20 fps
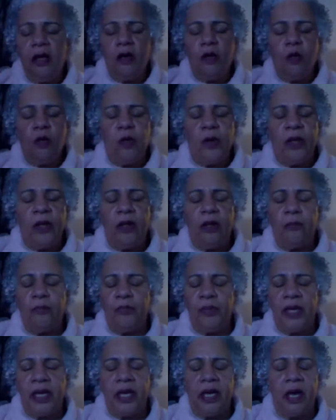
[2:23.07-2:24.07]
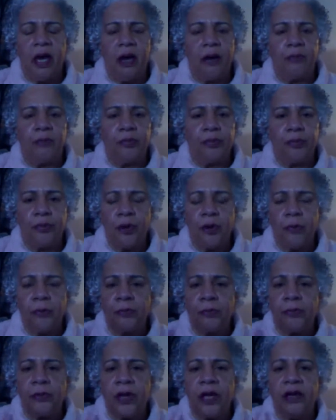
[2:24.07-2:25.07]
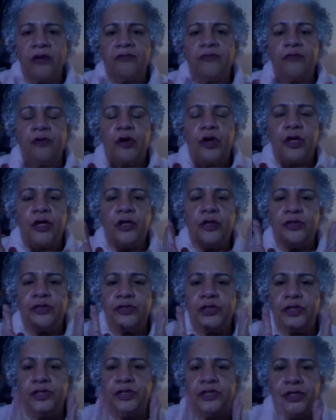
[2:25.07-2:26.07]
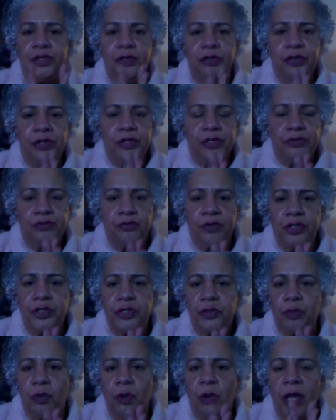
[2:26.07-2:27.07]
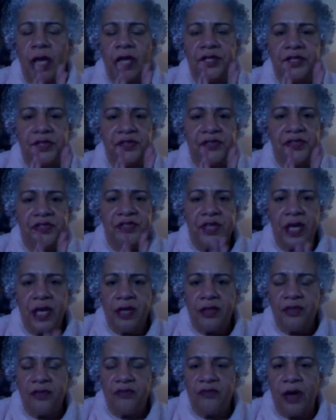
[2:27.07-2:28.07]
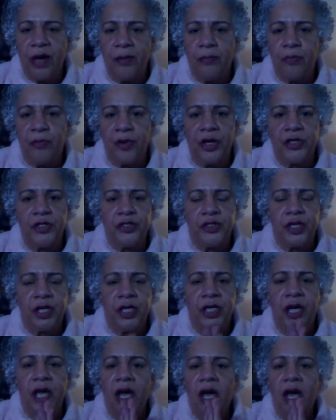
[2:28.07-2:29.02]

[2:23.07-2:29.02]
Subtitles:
will be appropriate for you to do this ritual and to sit in the vibration